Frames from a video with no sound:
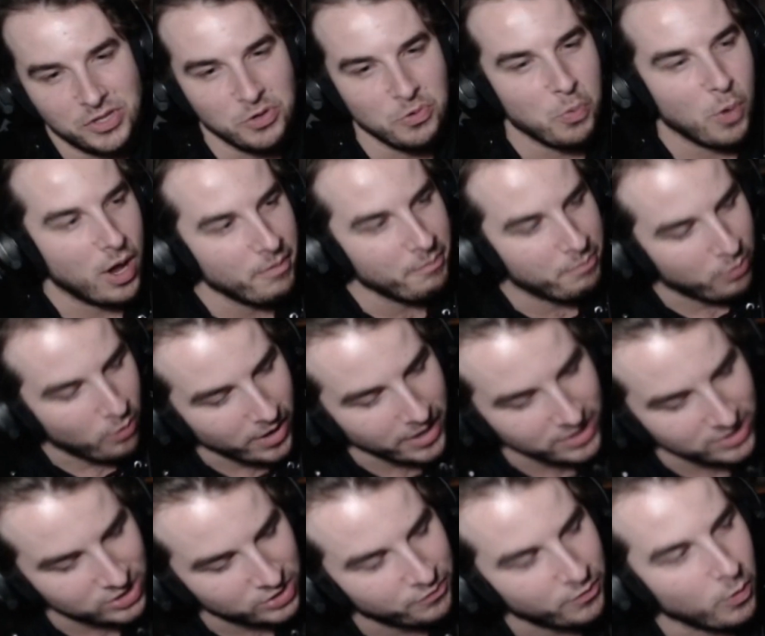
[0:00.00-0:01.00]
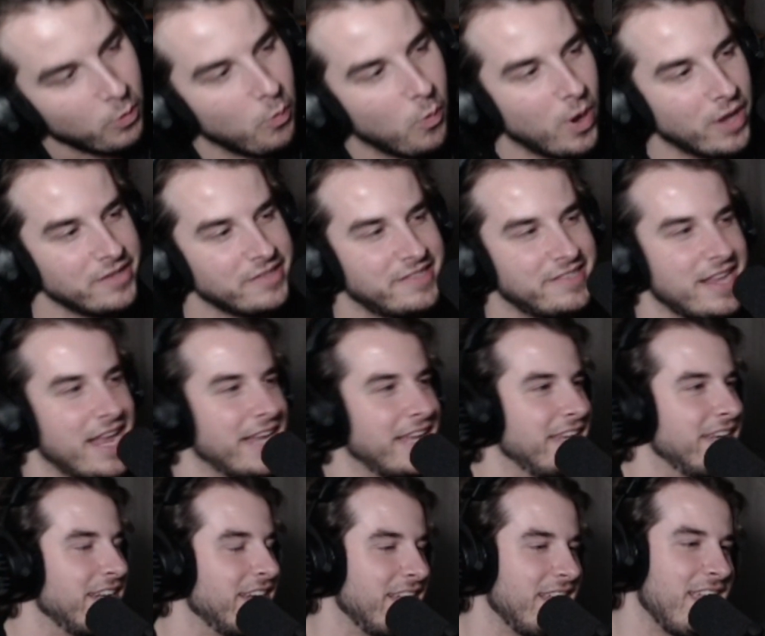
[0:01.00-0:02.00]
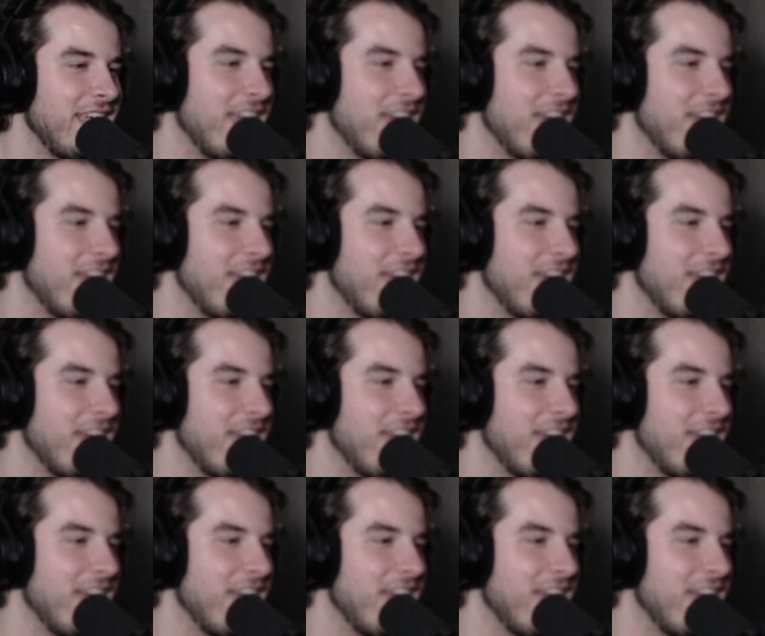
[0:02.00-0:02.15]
Do one point just for one second.